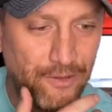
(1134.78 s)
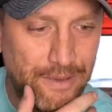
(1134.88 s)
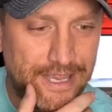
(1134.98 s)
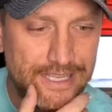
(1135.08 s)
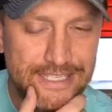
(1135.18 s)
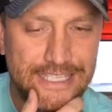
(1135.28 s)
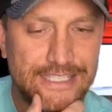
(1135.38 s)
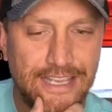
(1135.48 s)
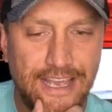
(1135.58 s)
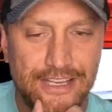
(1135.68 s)
it because
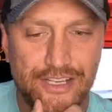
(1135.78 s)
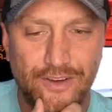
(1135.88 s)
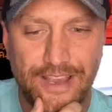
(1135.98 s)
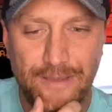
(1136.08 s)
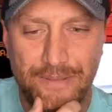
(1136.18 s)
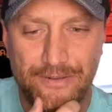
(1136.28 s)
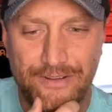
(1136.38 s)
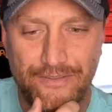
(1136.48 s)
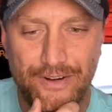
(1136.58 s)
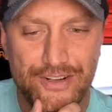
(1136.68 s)
it's showing up in
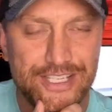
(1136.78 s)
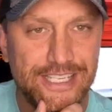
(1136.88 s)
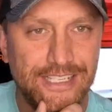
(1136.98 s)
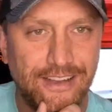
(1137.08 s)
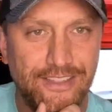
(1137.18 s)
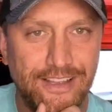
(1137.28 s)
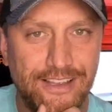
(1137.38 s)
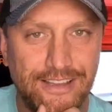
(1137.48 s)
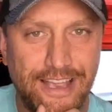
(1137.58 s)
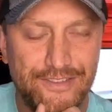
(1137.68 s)
reverse on
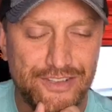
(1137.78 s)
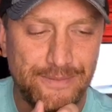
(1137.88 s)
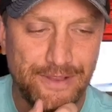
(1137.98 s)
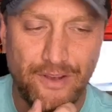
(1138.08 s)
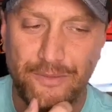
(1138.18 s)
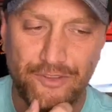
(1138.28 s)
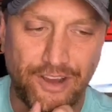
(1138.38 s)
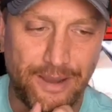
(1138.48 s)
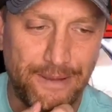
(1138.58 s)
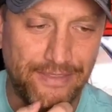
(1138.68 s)
the live stream? Oh, I'm
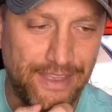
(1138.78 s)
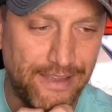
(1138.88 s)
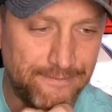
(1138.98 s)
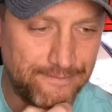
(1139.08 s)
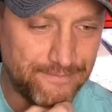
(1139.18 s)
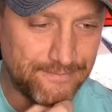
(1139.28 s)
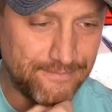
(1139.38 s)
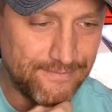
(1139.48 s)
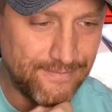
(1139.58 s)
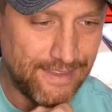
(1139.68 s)
sorry about that.
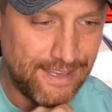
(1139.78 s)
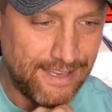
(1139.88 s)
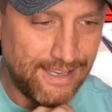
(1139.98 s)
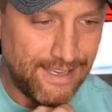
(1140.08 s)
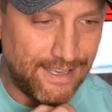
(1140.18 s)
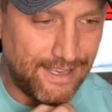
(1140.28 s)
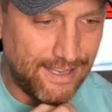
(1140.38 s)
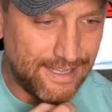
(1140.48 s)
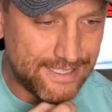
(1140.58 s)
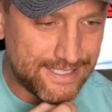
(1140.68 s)

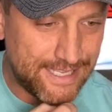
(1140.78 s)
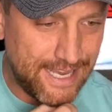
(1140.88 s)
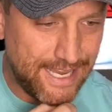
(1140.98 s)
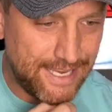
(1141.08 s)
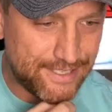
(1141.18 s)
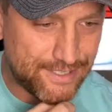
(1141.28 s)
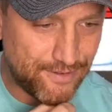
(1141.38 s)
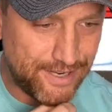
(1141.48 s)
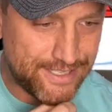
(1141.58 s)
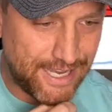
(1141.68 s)
Let's see.
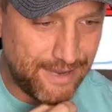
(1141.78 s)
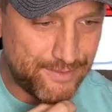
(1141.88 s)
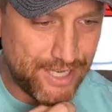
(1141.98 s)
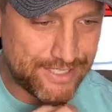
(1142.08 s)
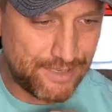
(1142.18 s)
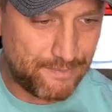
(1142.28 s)
Story time. Jason